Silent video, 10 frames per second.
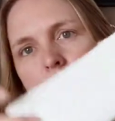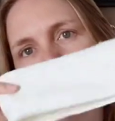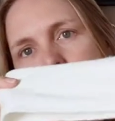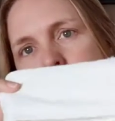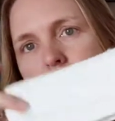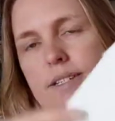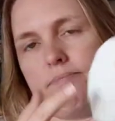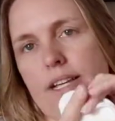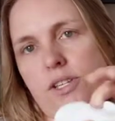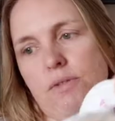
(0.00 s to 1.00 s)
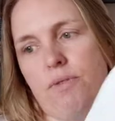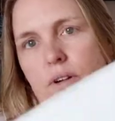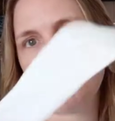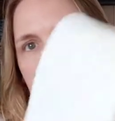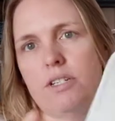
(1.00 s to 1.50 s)
And as you
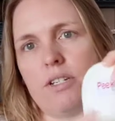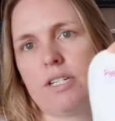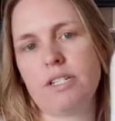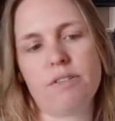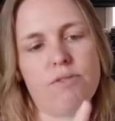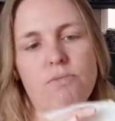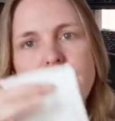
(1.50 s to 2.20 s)
fold it, you can